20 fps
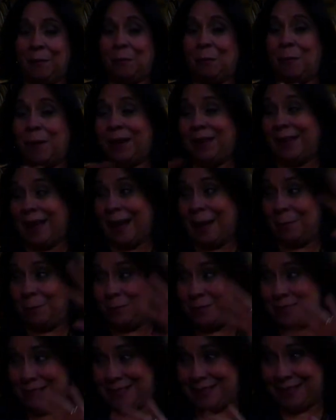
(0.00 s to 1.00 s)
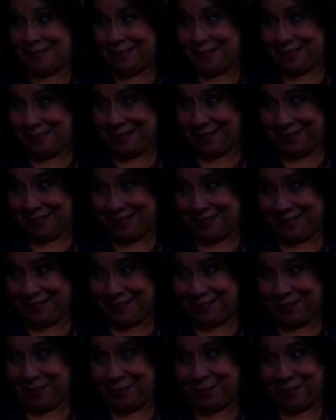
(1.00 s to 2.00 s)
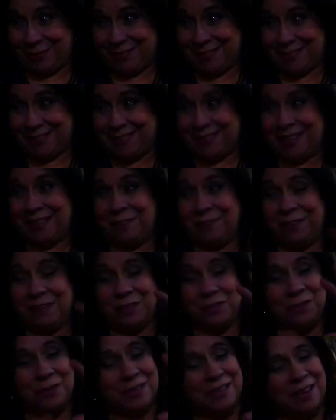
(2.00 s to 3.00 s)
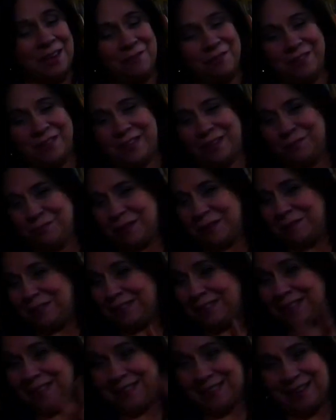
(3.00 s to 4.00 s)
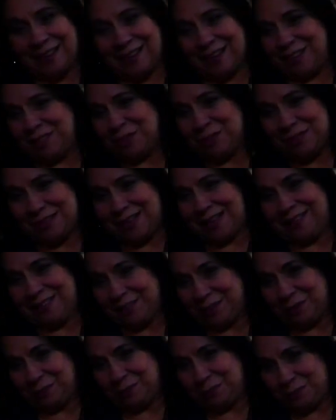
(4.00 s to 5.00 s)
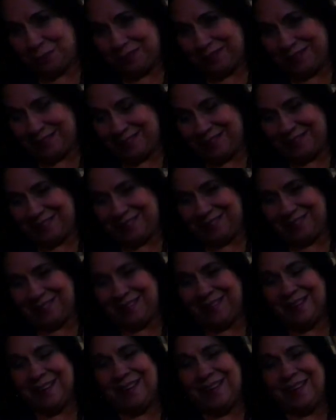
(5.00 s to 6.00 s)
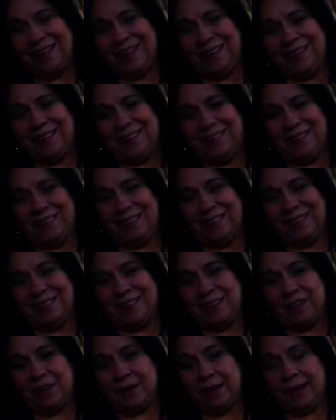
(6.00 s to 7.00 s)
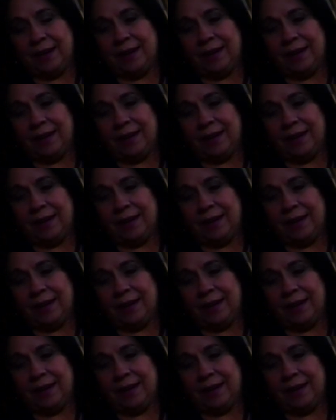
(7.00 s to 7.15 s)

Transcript: while I was attending the theater courses, and eventually everything gravitated, and I just ended up doing the theater uh, there.